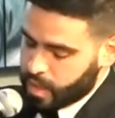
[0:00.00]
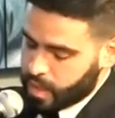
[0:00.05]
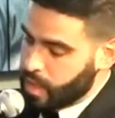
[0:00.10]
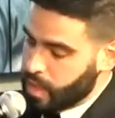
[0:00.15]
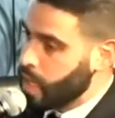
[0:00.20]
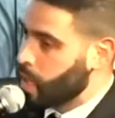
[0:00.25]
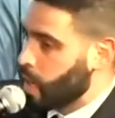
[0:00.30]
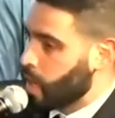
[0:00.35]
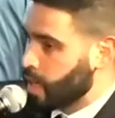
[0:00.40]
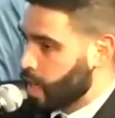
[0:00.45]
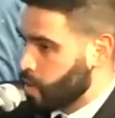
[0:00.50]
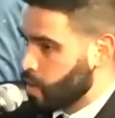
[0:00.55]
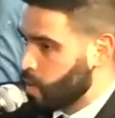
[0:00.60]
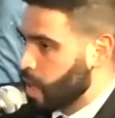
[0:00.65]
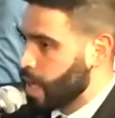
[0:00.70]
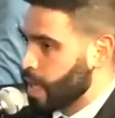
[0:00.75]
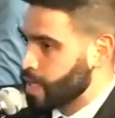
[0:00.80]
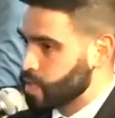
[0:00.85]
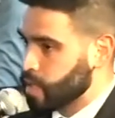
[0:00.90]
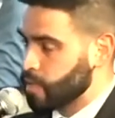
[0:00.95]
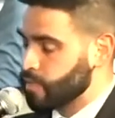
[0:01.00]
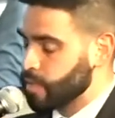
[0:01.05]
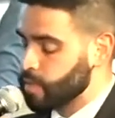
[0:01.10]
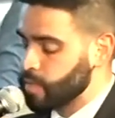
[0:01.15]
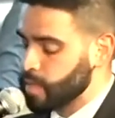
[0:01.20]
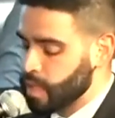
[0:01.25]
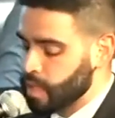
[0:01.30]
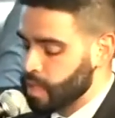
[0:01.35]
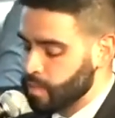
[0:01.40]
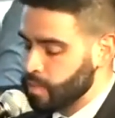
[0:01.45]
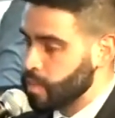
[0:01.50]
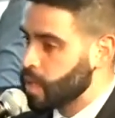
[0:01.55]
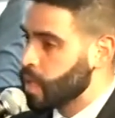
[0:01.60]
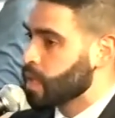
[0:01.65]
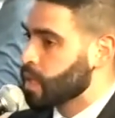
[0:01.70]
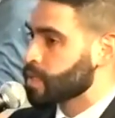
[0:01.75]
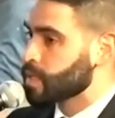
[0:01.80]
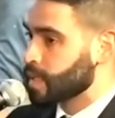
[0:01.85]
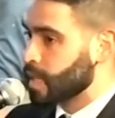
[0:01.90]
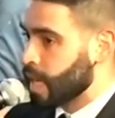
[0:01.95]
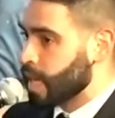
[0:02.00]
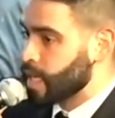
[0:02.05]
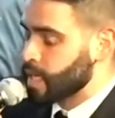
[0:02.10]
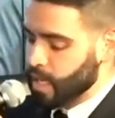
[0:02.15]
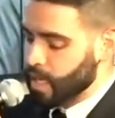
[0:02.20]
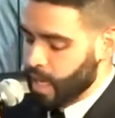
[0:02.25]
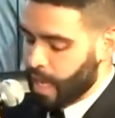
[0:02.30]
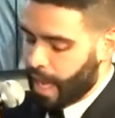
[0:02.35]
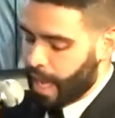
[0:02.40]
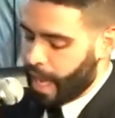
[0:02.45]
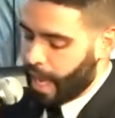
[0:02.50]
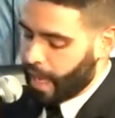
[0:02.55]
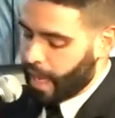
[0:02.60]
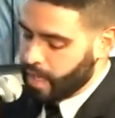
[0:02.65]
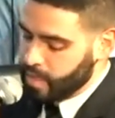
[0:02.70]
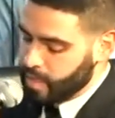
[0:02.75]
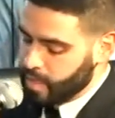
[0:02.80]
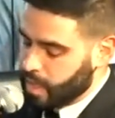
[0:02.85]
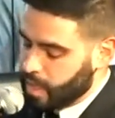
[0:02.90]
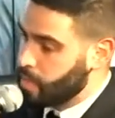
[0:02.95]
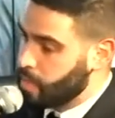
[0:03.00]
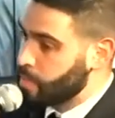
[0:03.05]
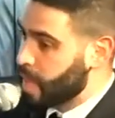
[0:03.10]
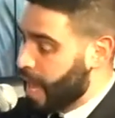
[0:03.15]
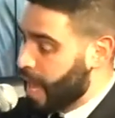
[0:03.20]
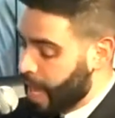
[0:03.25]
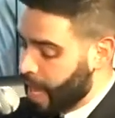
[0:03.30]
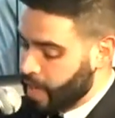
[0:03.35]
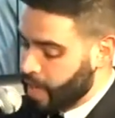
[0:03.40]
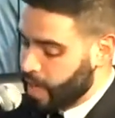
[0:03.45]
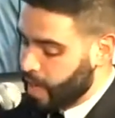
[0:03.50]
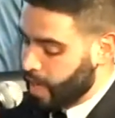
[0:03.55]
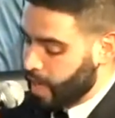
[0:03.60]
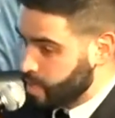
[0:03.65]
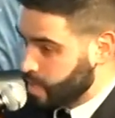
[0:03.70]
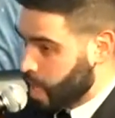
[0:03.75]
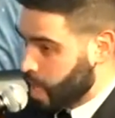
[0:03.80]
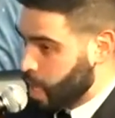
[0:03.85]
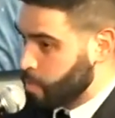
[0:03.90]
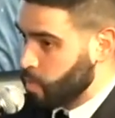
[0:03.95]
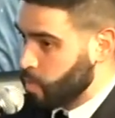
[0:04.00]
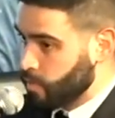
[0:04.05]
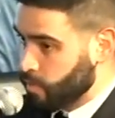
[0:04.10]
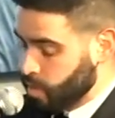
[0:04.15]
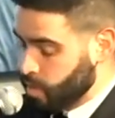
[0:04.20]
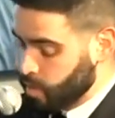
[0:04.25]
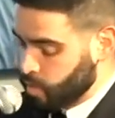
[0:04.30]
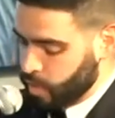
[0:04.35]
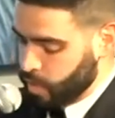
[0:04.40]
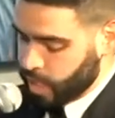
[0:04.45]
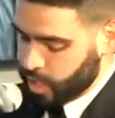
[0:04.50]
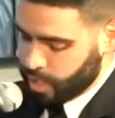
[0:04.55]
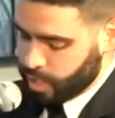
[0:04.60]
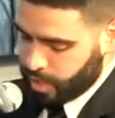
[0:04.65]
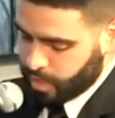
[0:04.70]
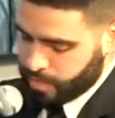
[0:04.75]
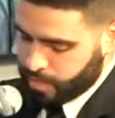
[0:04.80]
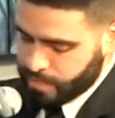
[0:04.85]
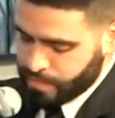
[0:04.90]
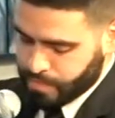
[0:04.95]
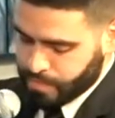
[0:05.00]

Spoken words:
Nicaragua has often been cited as a bad example for the region.